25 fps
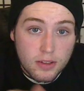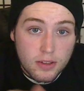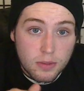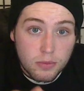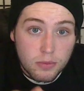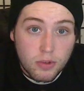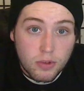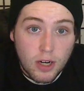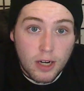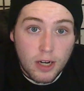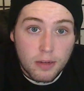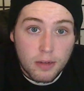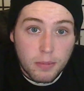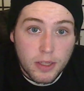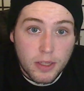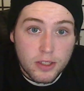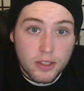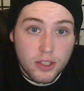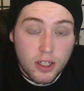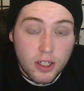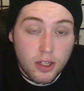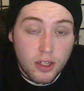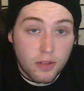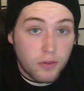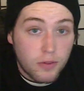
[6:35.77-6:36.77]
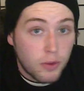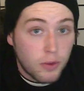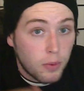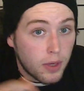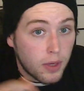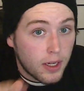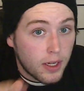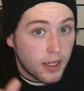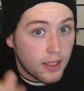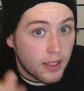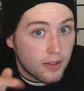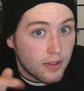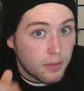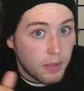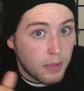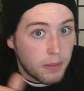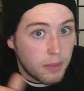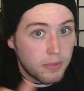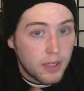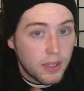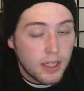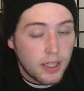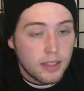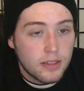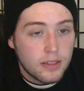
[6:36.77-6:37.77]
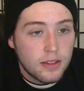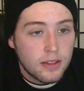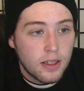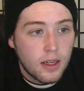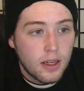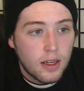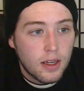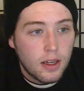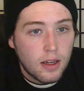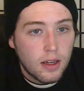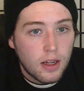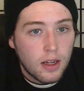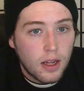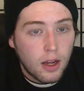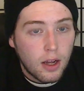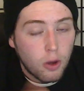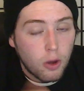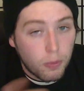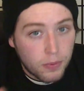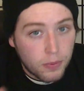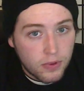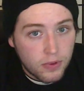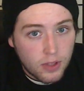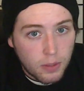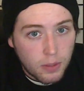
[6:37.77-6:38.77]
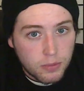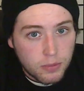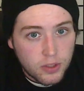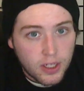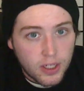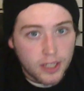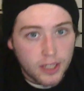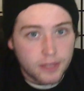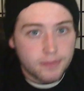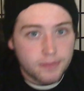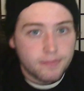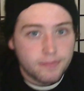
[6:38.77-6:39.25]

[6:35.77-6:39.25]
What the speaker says: subscribe to my channel if you want to get some updates. Hope this helps you out.